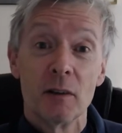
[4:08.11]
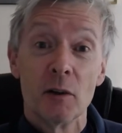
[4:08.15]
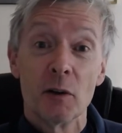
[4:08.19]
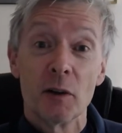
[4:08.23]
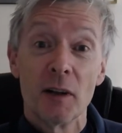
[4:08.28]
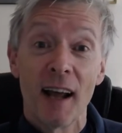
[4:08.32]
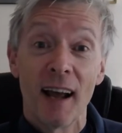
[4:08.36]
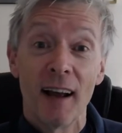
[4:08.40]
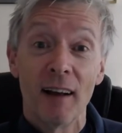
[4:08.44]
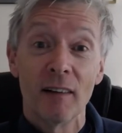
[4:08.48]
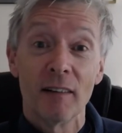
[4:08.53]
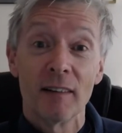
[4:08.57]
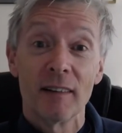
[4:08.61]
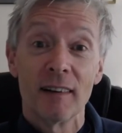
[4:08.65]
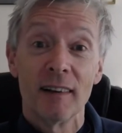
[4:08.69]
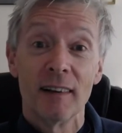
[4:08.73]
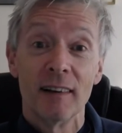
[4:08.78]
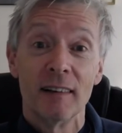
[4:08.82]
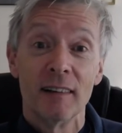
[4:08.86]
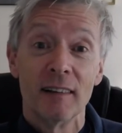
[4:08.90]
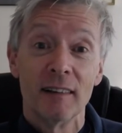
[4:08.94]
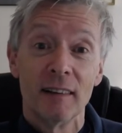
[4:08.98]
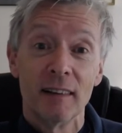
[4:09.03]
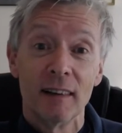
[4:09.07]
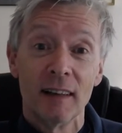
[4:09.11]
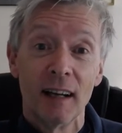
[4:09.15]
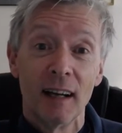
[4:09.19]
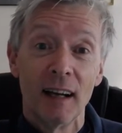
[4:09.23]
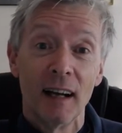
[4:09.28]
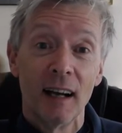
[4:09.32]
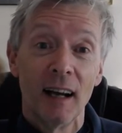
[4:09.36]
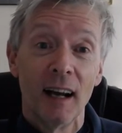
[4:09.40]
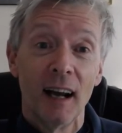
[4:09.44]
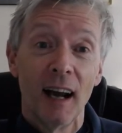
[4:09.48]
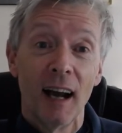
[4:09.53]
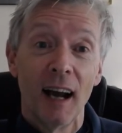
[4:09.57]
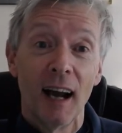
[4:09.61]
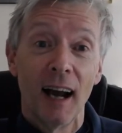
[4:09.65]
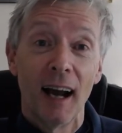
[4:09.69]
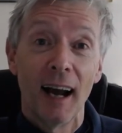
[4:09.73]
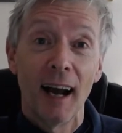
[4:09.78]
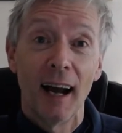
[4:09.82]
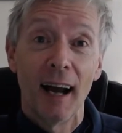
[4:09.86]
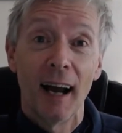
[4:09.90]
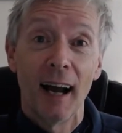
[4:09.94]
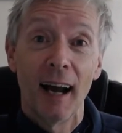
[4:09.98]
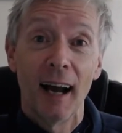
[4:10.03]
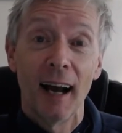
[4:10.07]
good health,
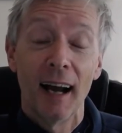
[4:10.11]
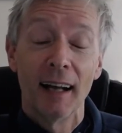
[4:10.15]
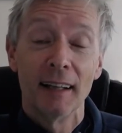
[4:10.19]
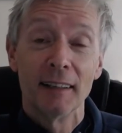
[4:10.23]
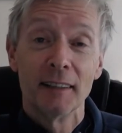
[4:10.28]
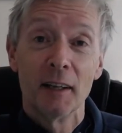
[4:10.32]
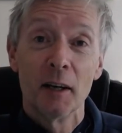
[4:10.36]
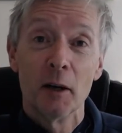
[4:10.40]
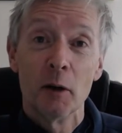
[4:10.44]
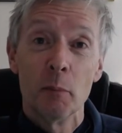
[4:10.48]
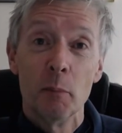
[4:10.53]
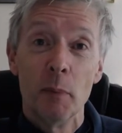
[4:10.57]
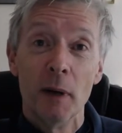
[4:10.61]
and go